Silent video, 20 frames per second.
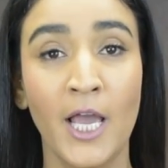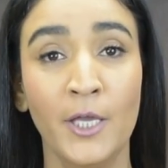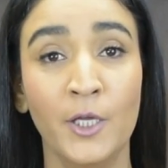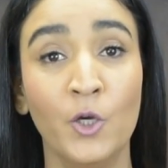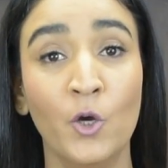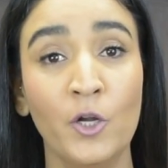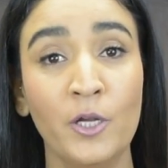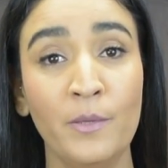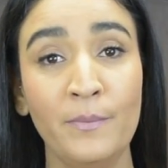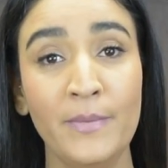
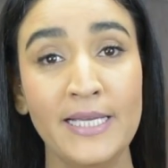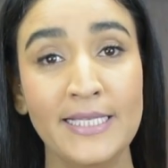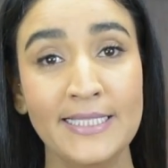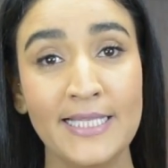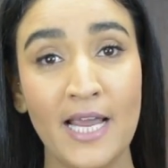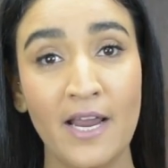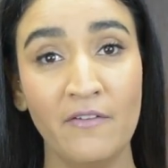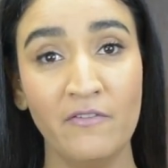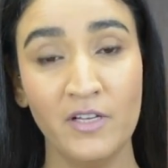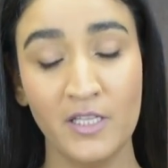You're going to mix
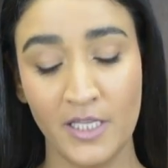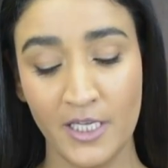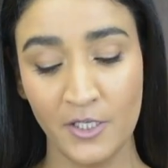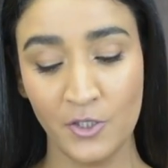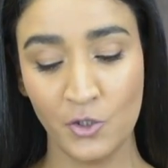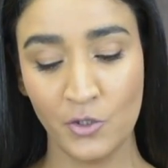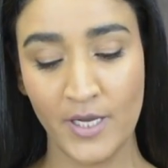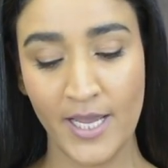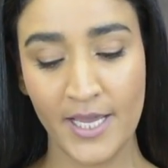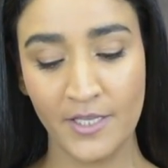
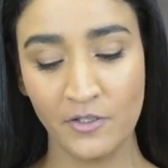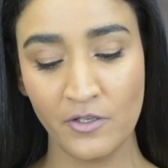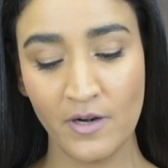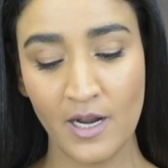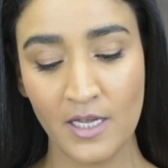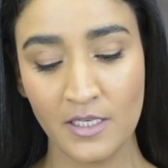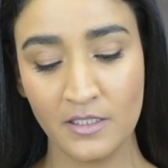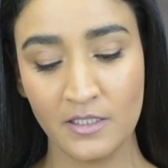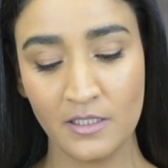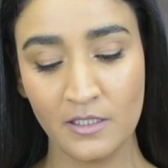everything together
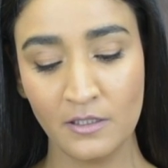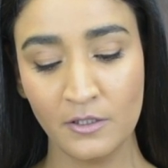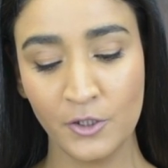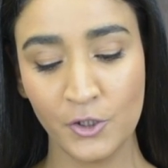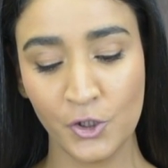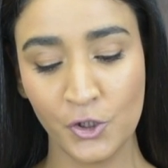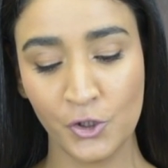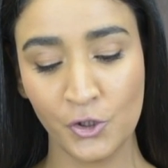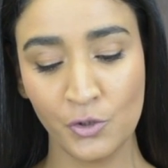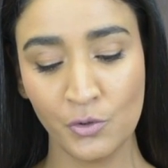until
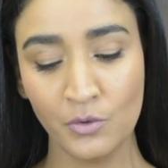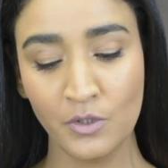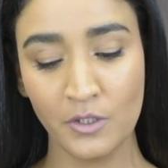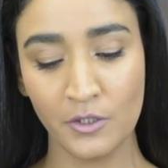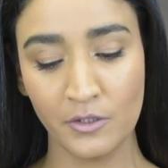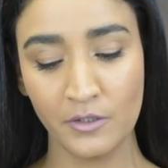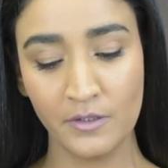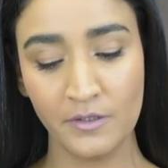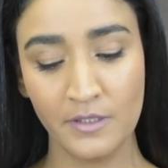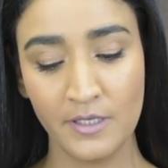the
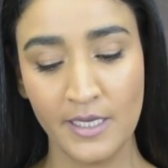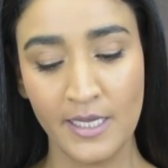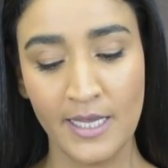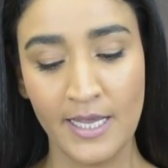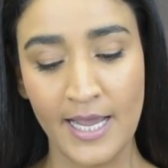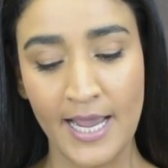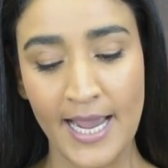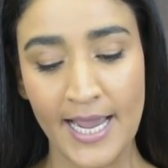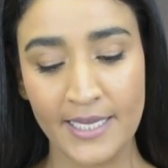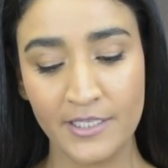sugar
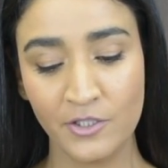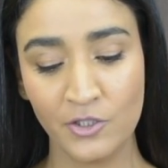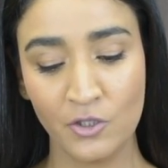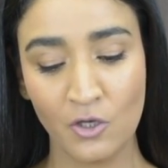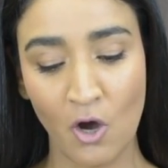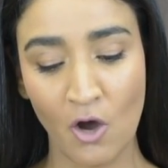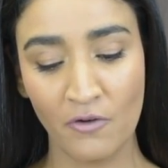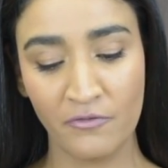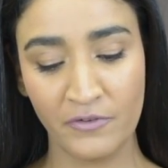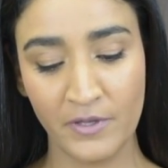and
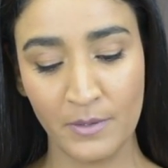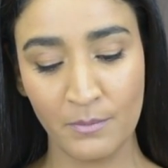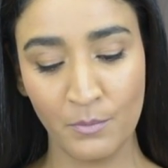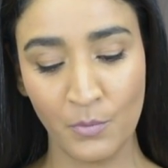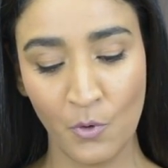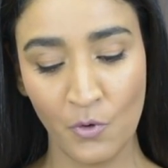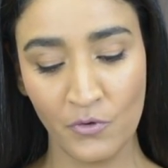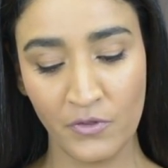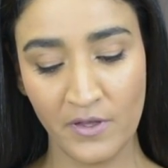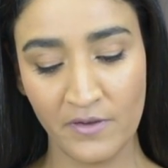coffee
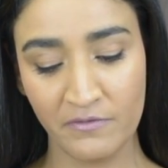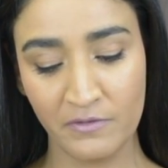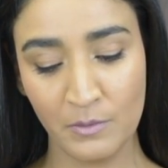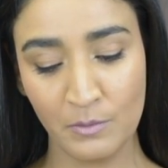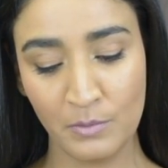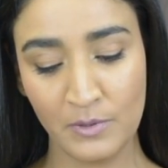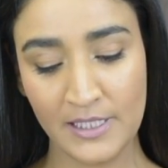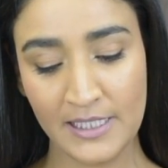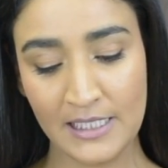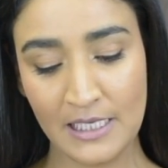both have
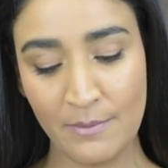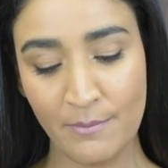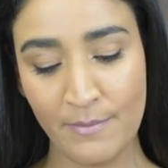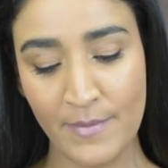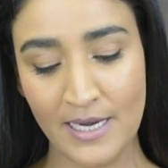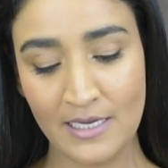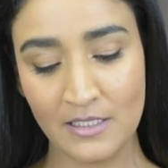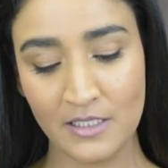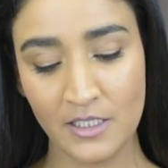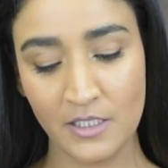completely
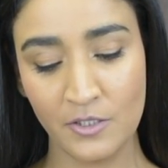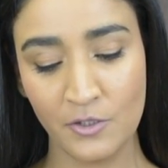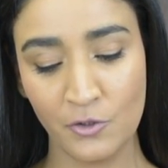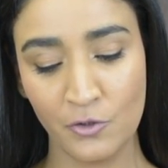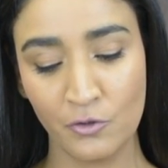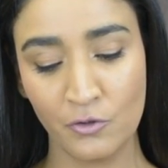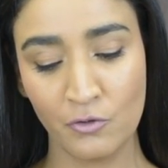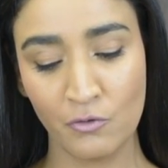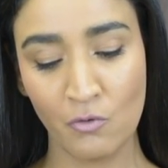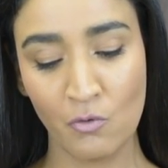melted
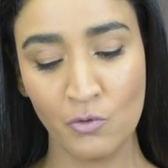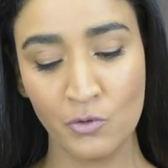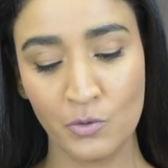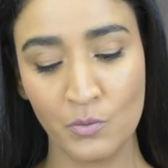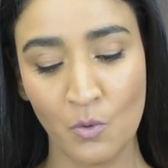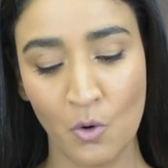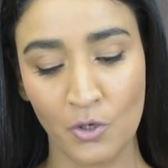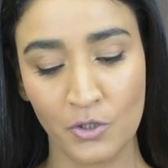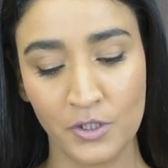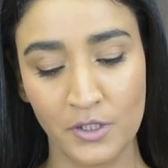into the
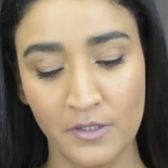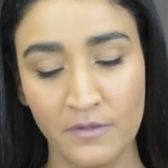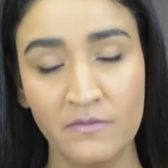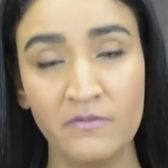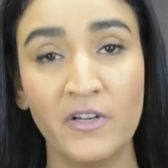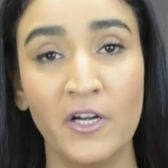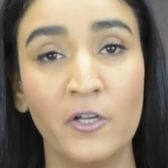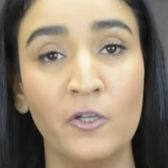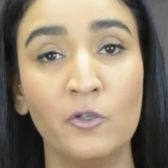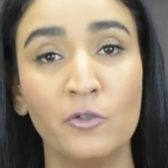rose water
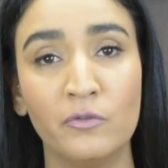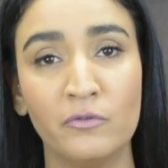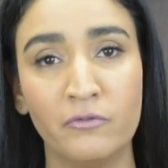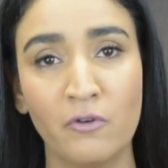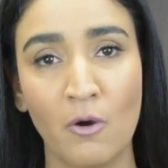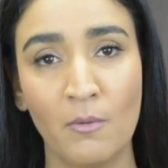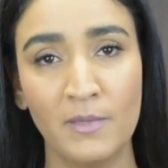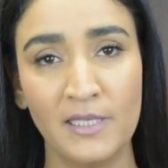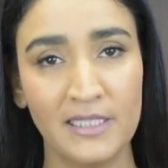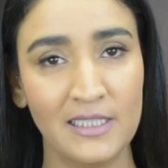very
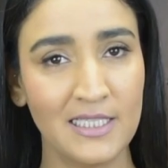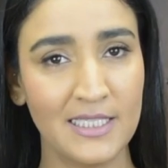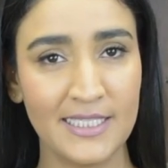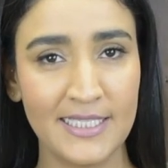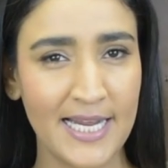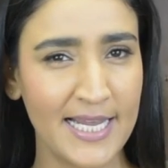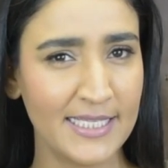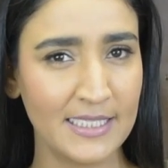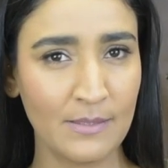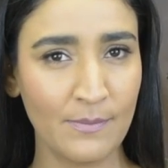uniformly. This
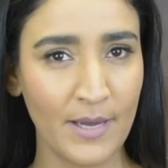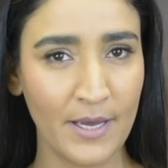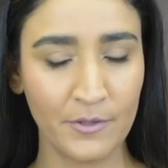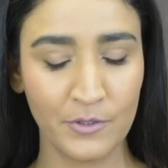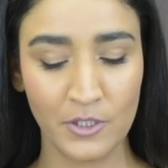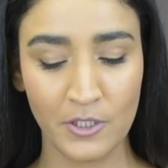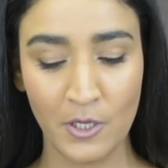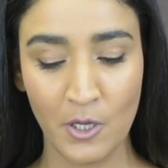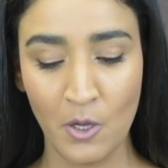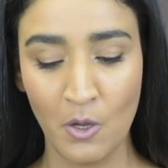takes
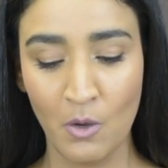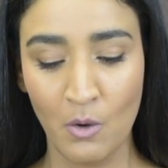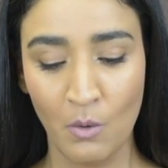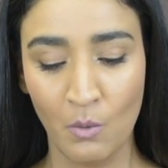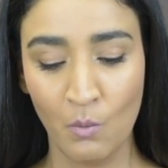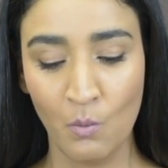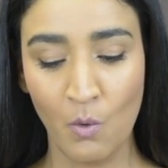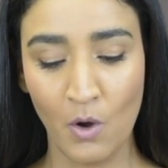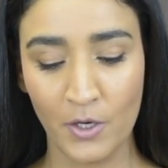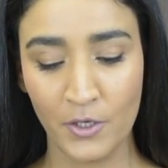about
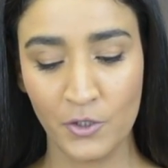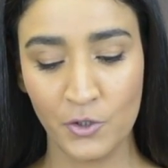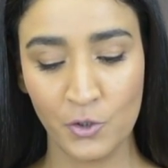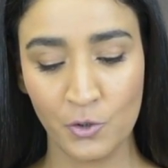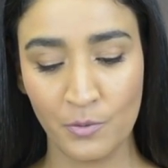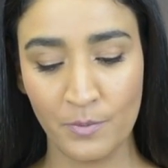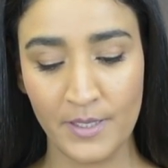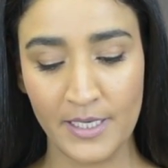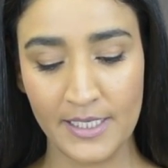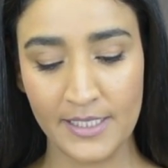1 or
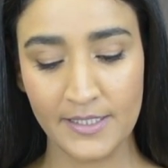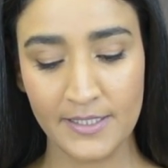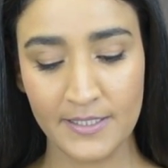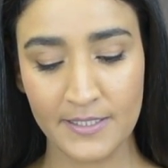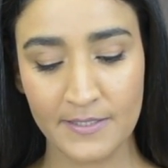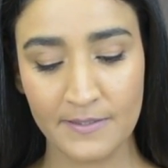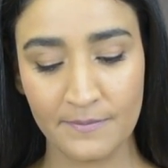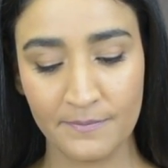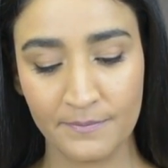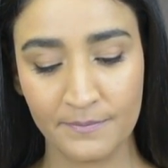2
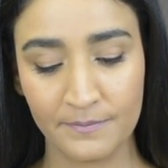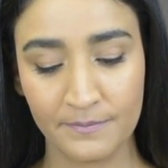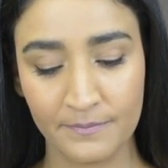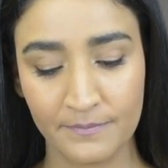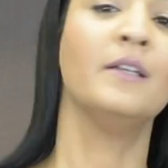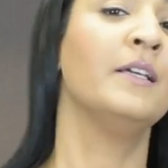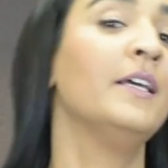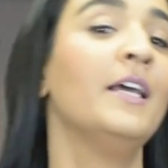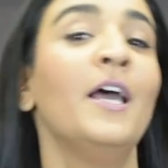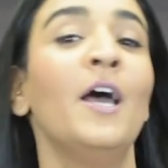minutes.
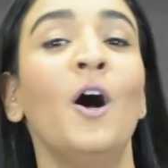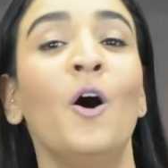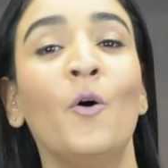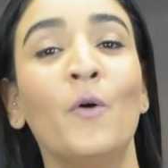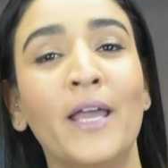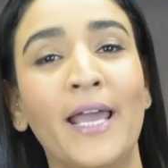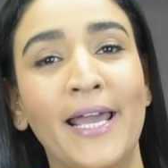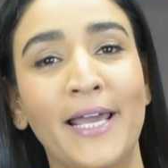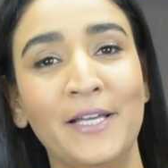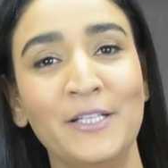
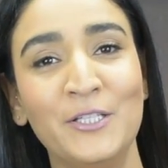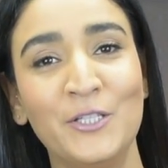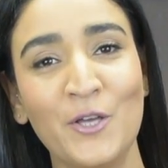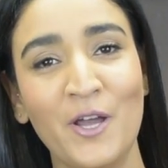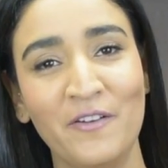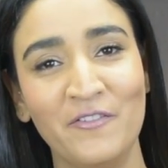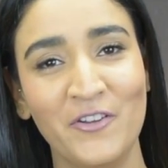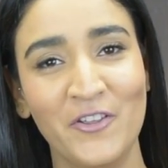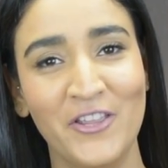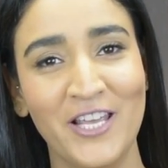Okay, so
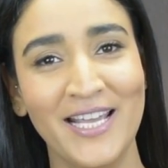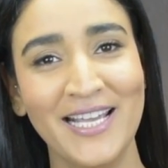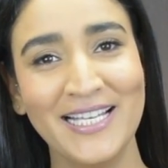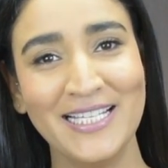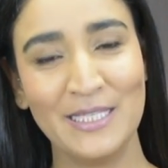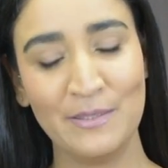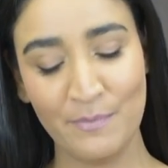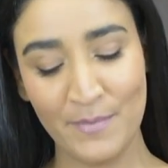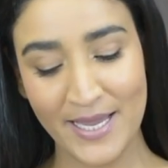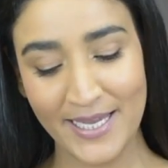everything
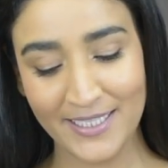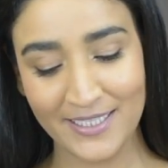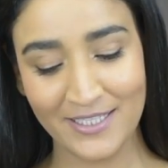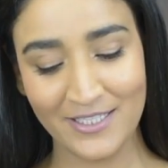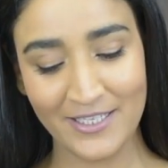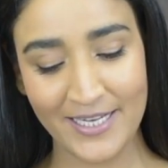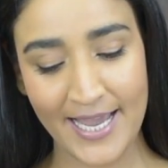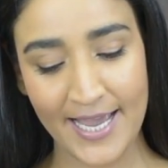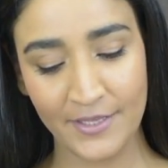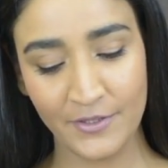is
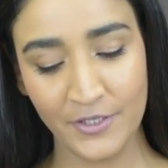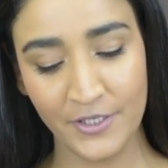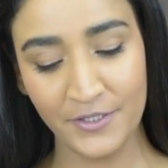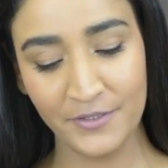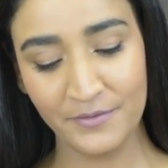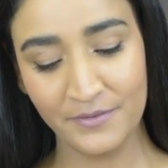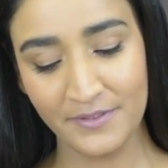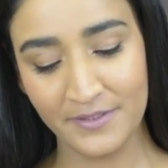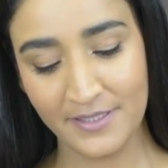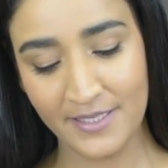mixed
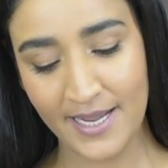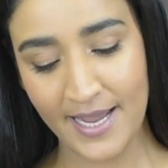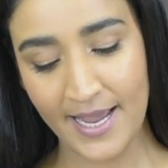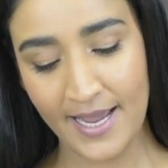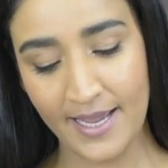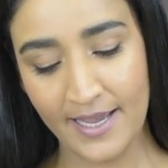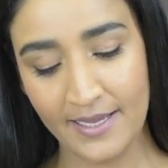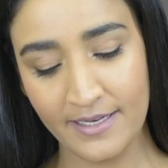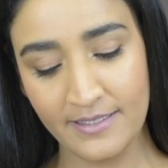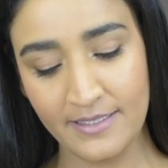together,
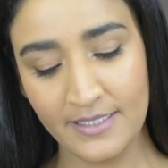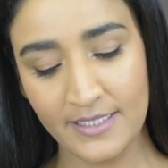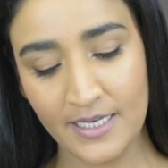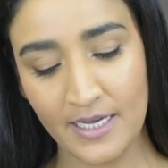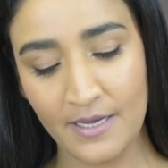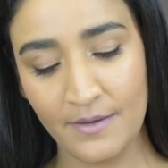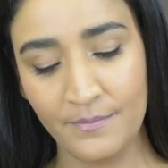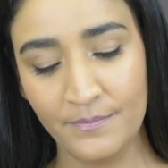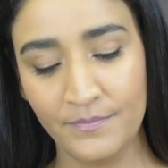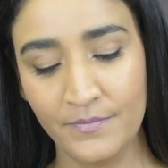and
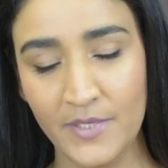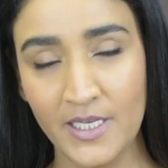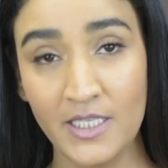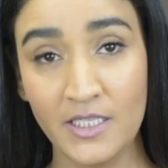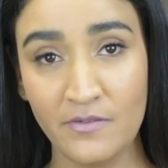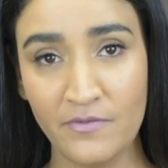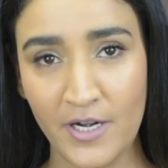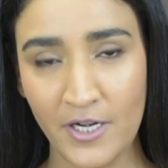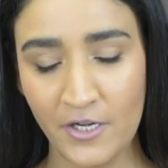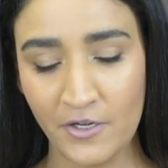
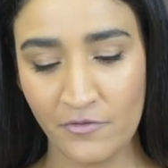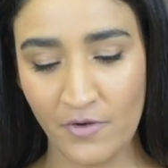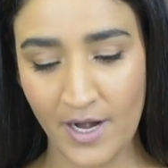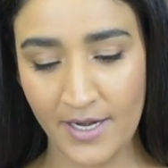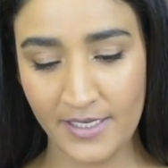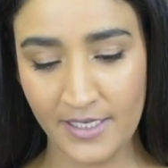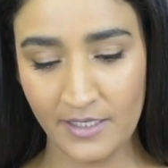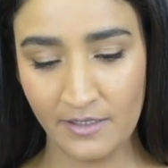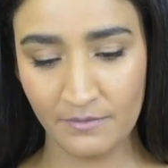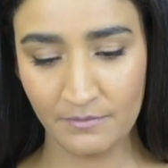it's very
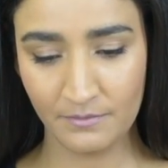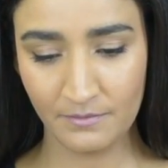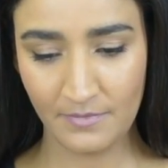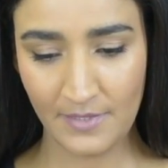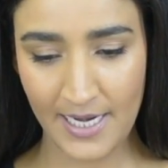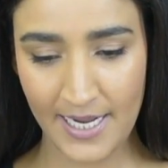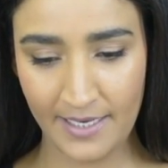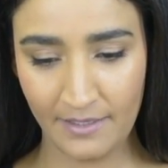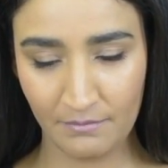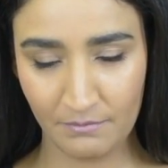runny,
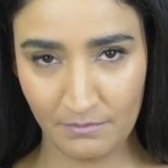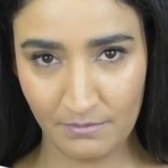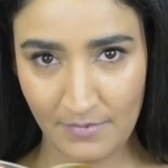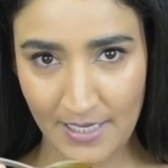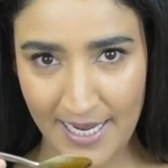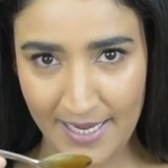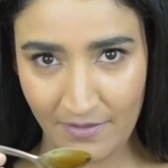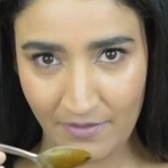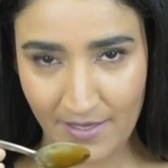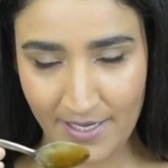
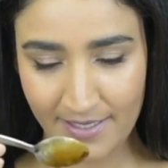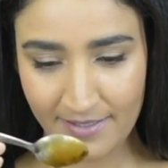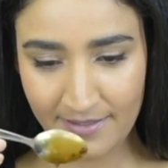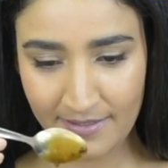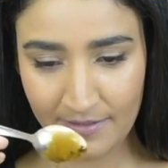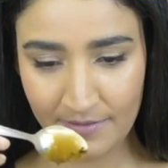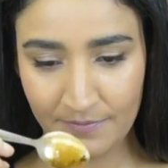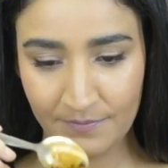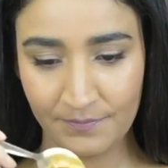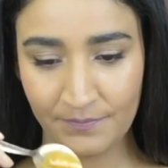like
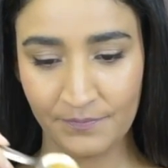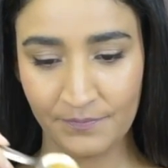this,